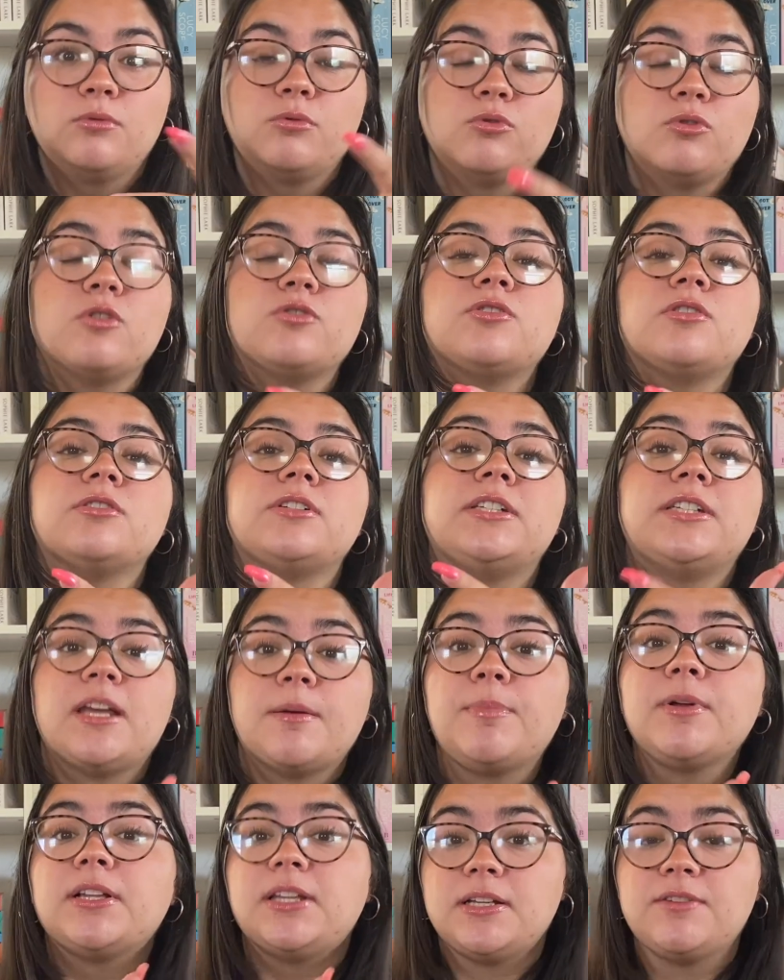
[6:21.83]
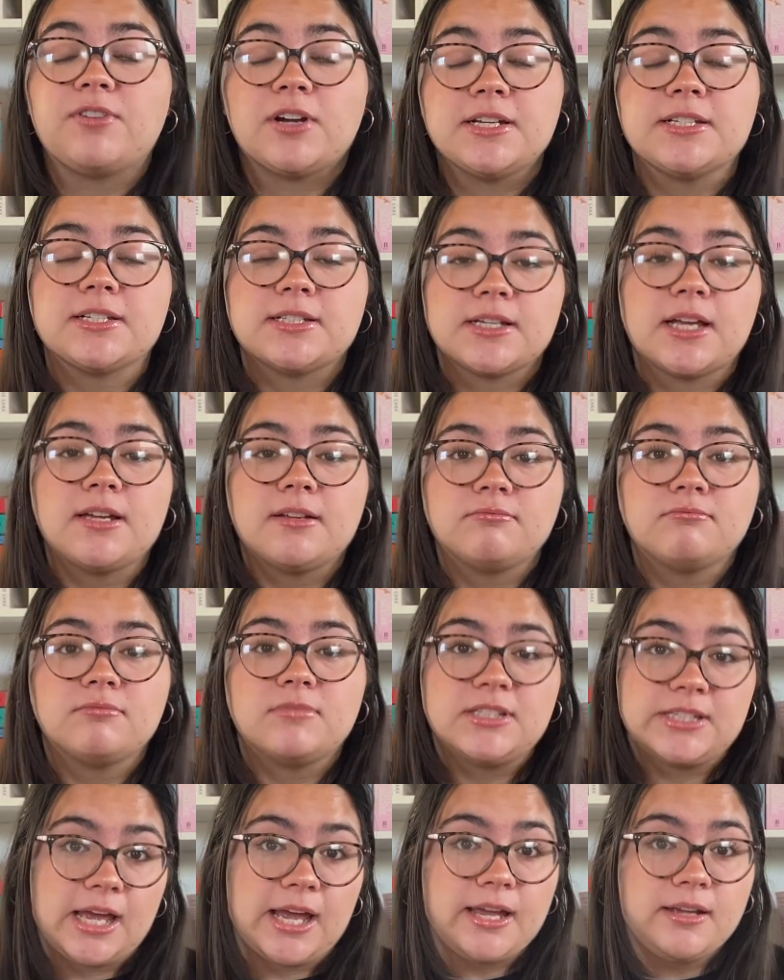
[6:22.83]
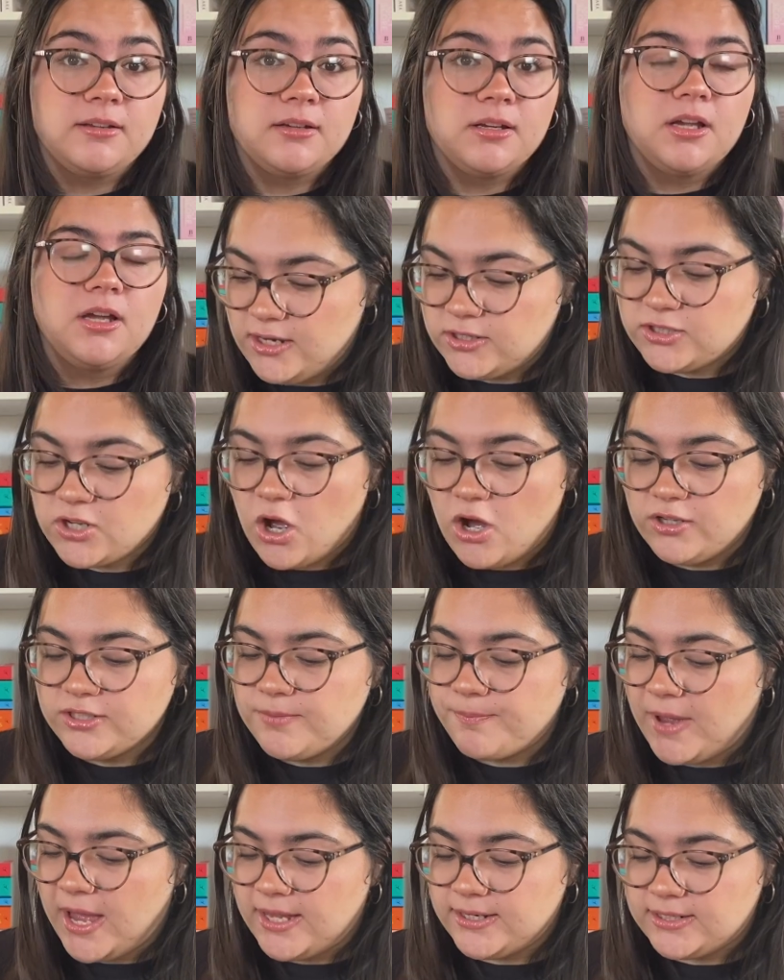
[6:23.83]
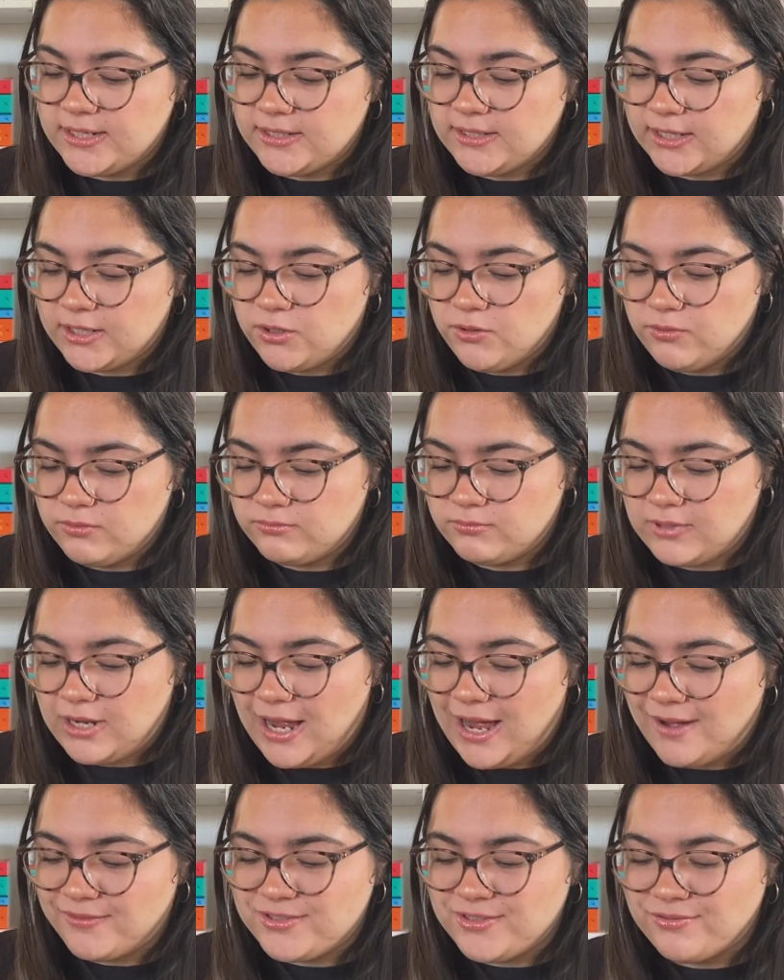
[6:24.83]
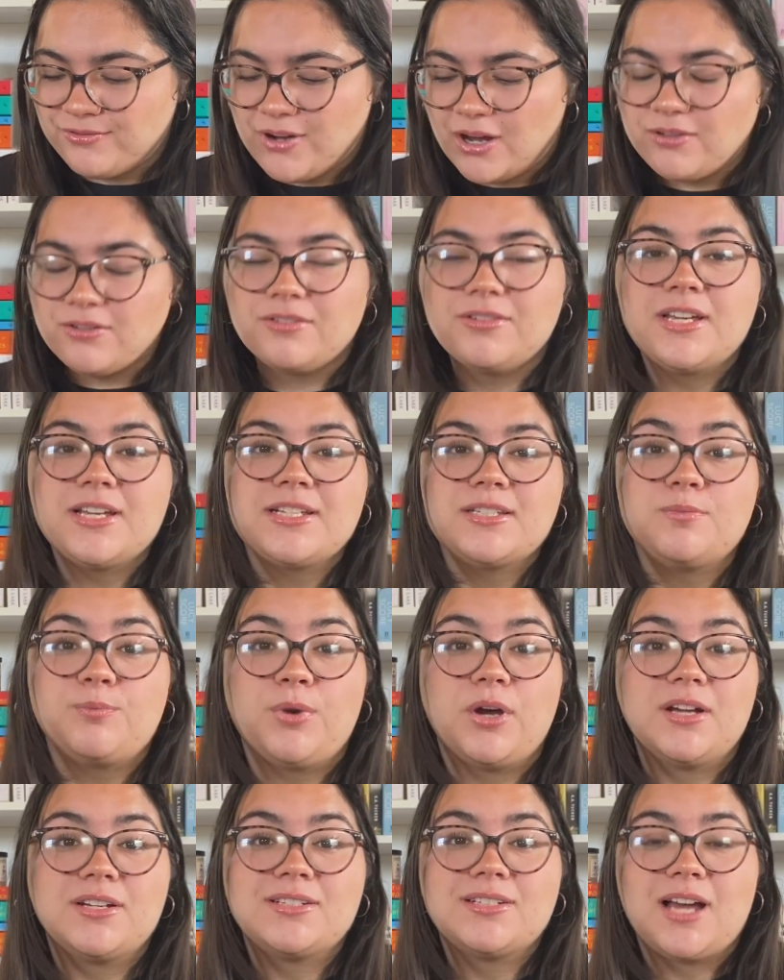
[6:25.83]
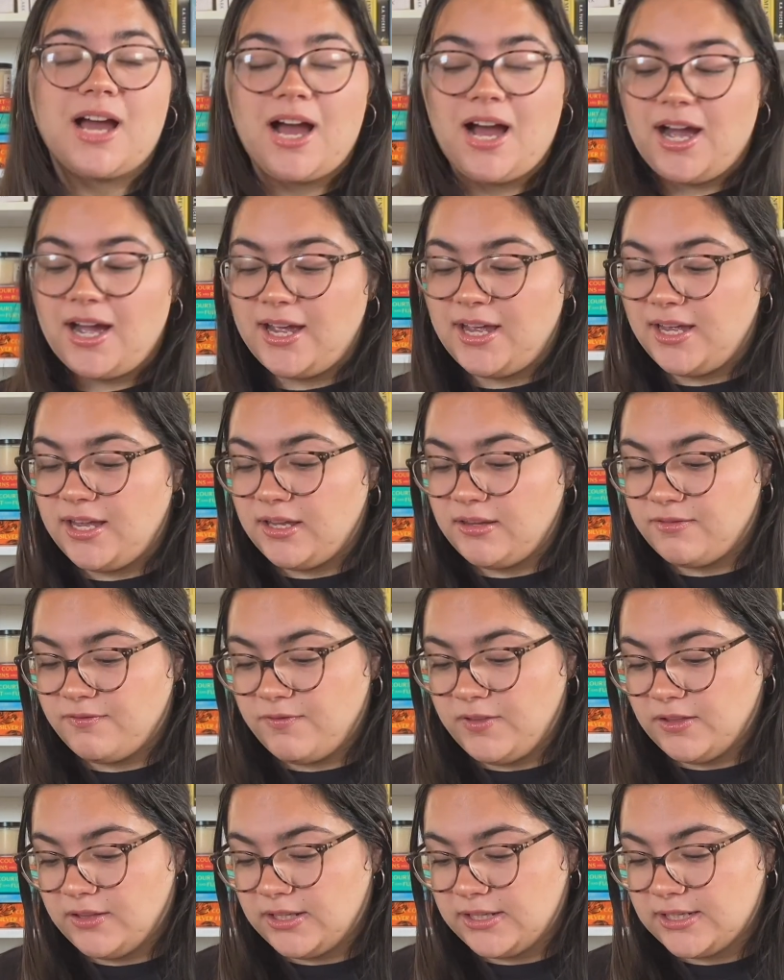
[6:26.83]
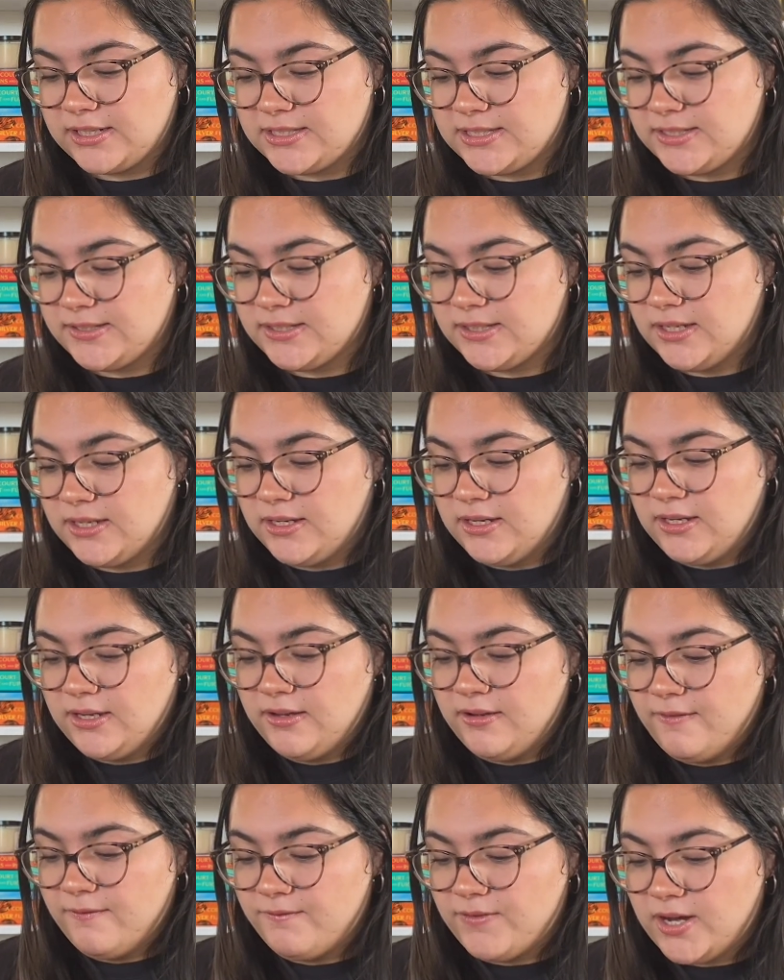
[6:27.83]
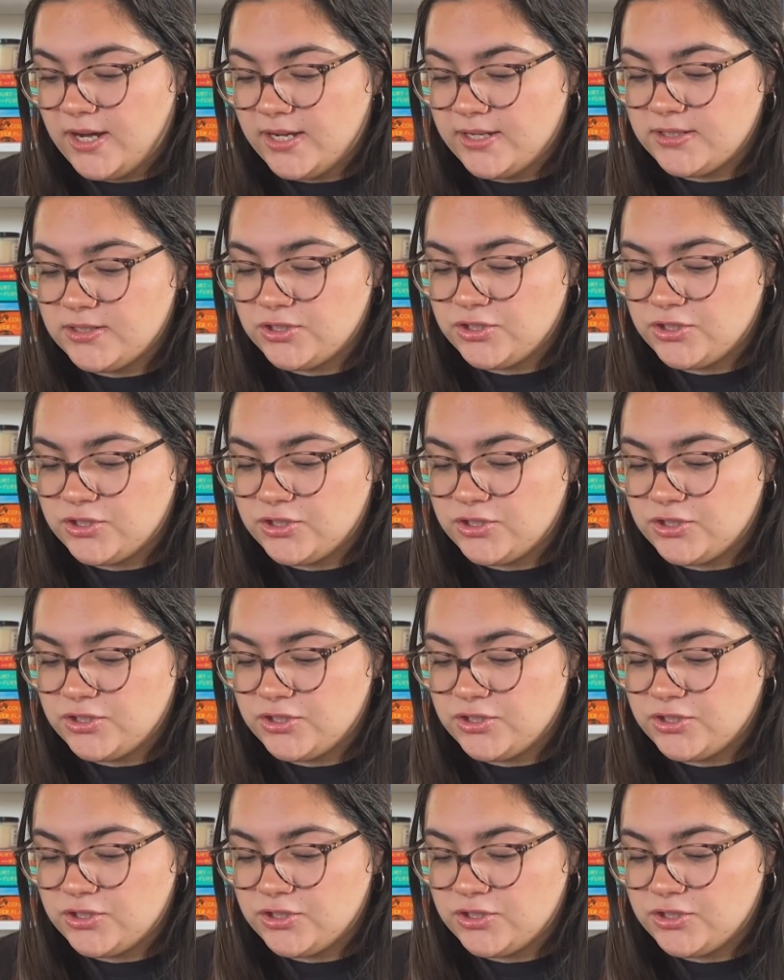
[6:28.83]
Those are typically phrases I say. It's all dependent, like, you don't have to follow this, but I feel like it's fun.